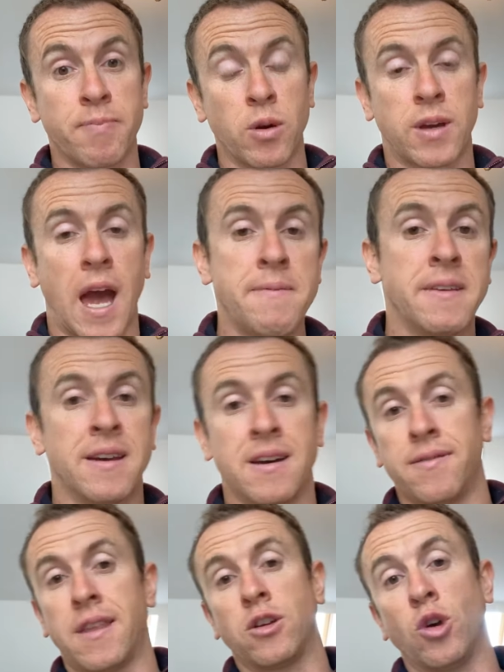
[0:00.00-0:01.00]
Okay,
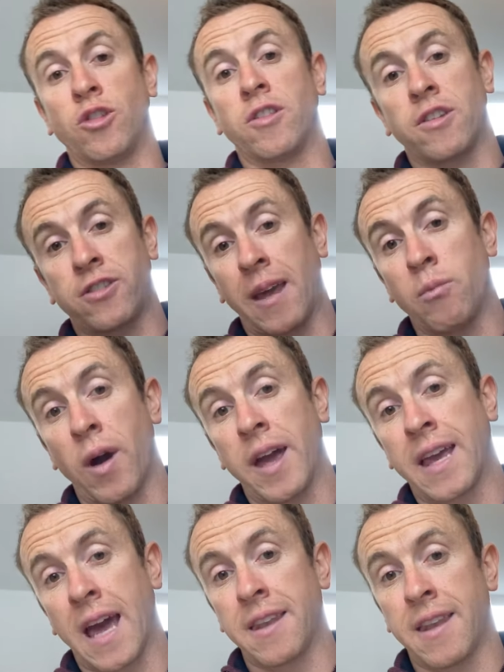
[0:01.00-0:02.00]
then using the same weight
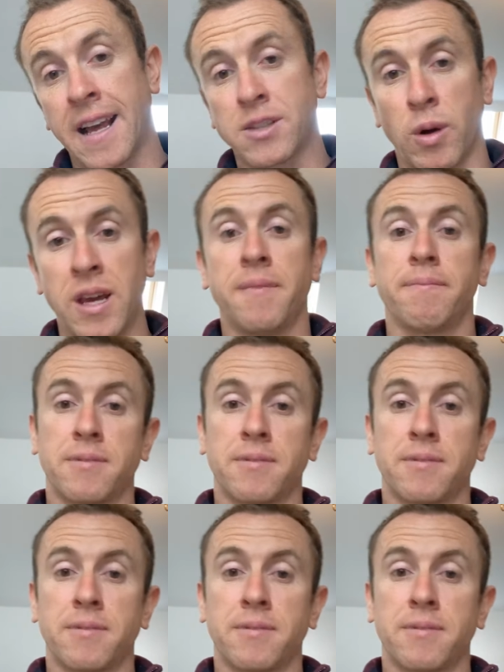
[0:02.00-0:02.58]
again next week,